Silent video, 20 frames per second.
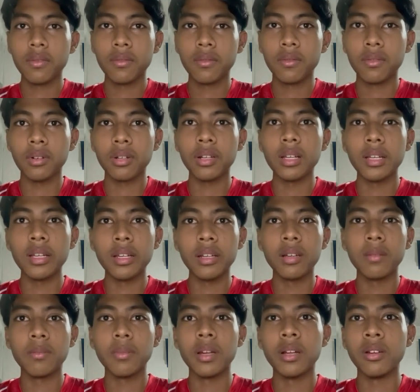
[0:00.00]
for the
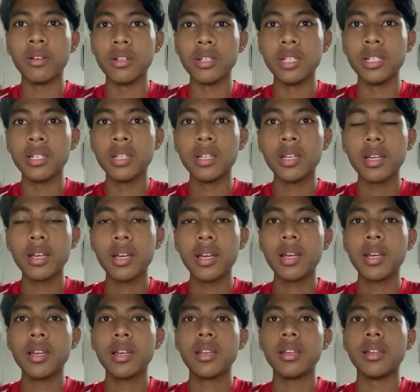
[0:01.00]
linear pedagogy,
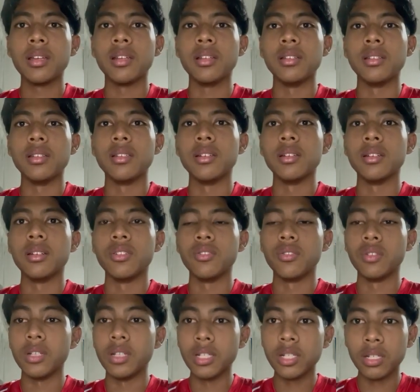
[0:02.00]
it is a
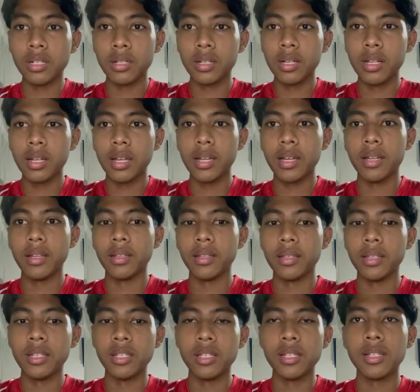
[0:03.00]
traditional and
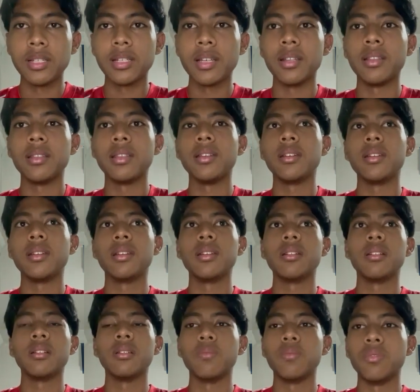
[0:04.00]
teacher-centered
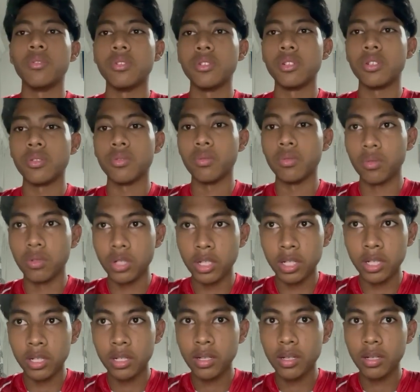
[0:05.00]
approach to
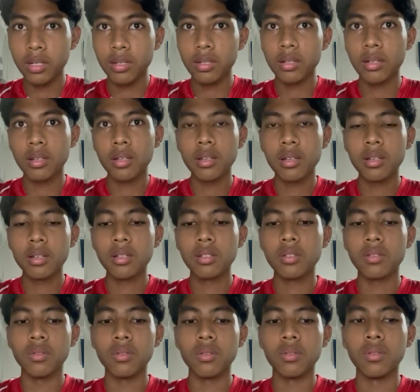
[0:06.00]
coaching.
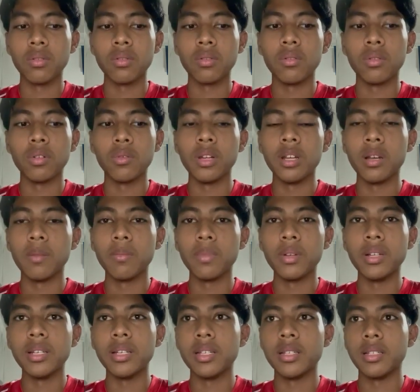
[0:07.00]
So what will
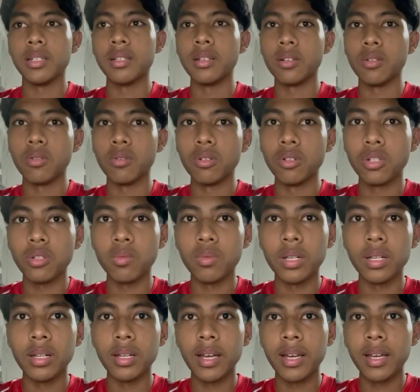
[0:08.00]
happen is the coach
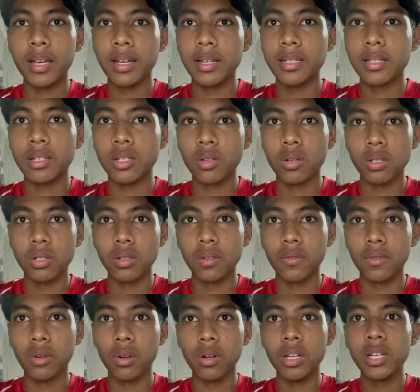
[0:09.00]
will act as a source of
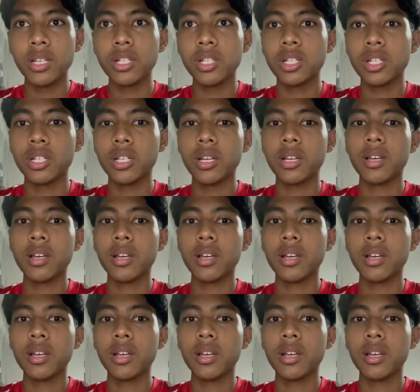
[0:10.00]
knowledge